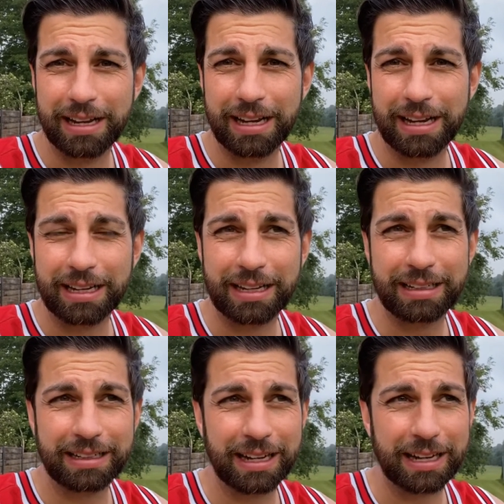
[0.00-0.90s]
and
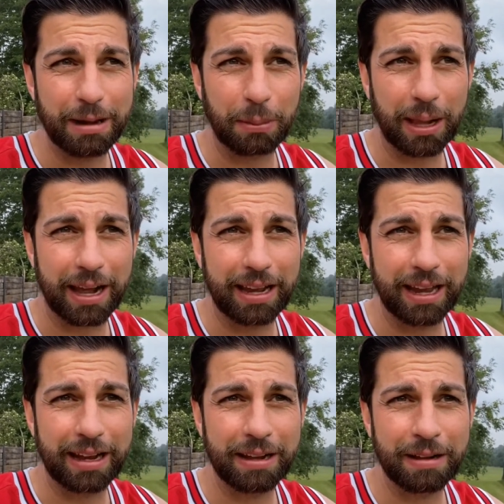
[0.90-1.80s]
get playing
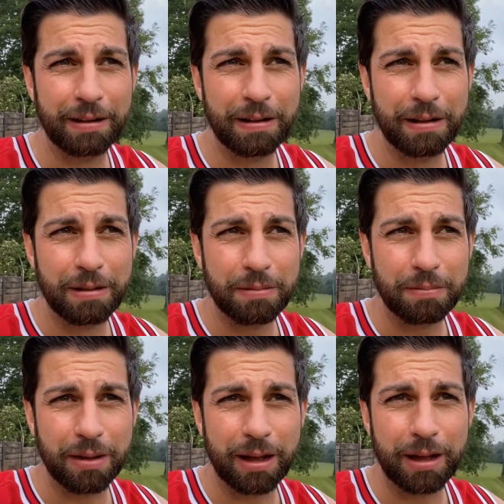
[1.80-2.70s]
again.
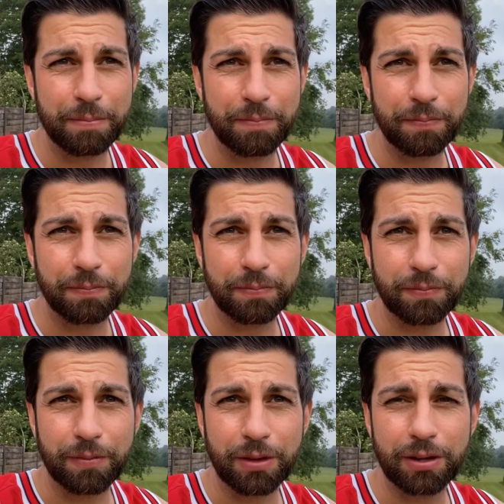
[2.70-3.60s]
But
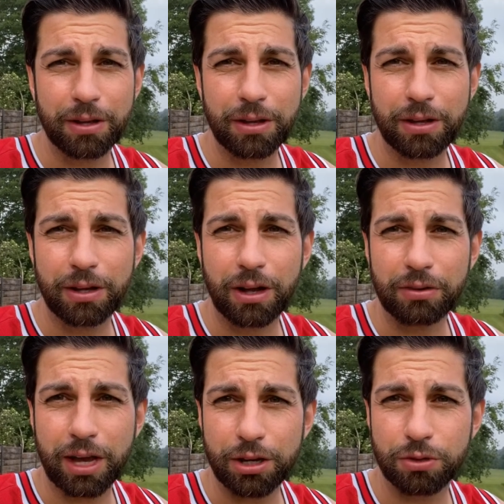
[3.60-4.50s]

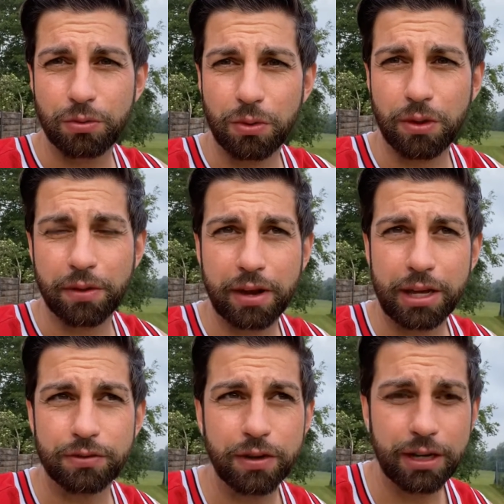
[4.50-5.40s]
I'll catch you all on the
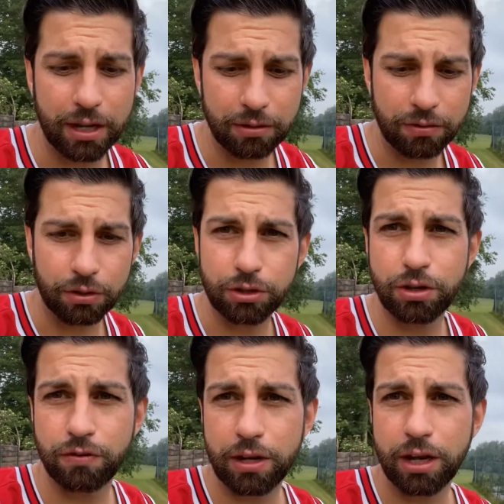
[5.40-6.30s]
next video. I've got
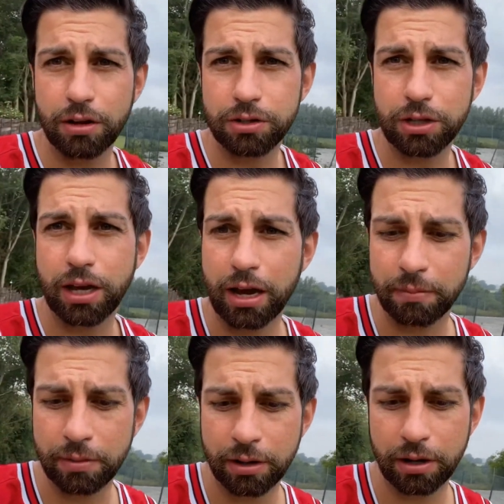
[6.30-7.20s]
2 videos to
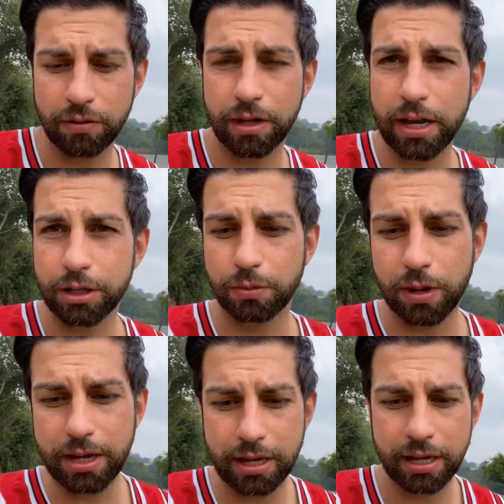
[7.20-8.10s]
come over the next
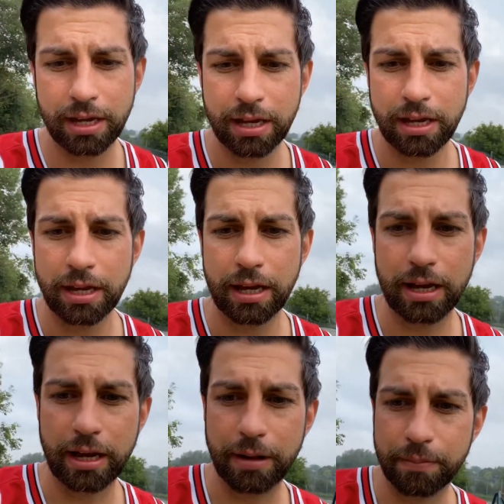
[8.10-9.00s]
week.
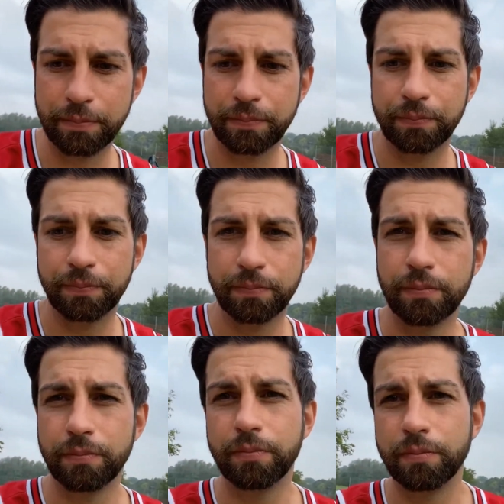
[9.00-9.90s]

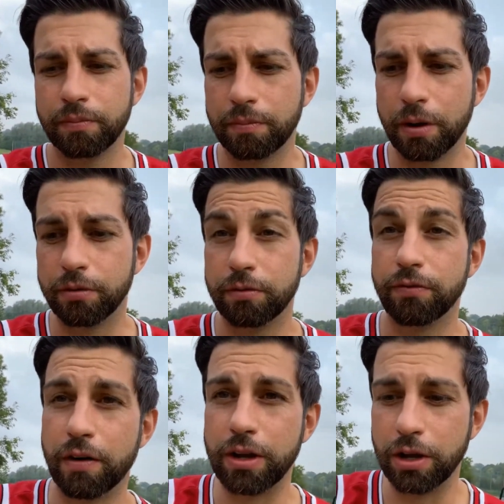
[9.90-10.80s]
Both
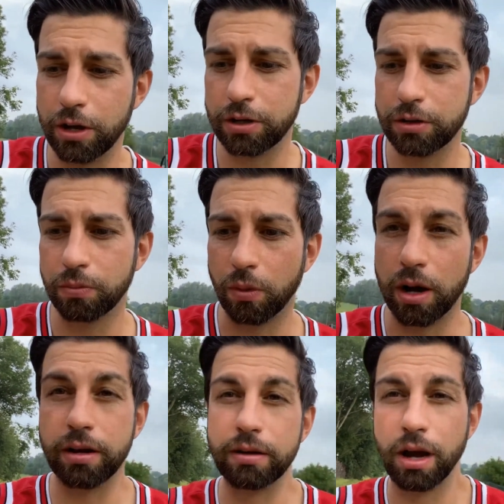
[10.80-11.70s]
very good.
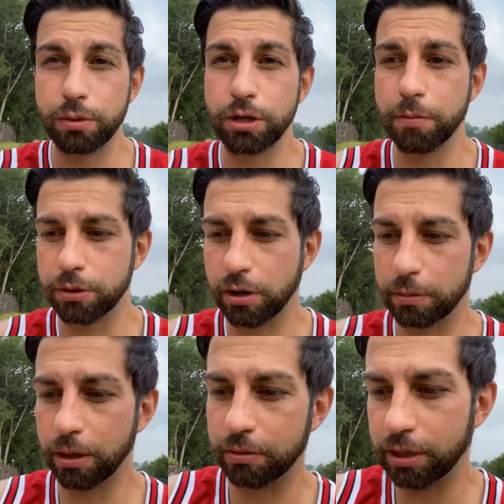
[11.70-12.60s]
One I was hoping to
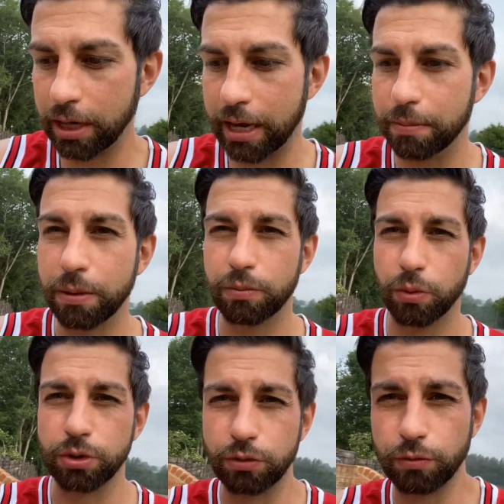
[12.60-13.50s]
upload today, but
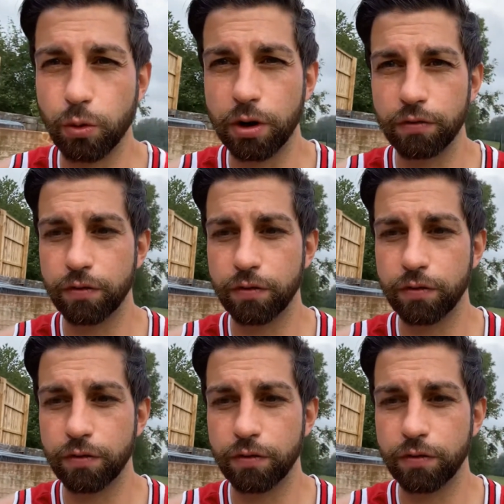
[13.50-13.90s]
wasn't quite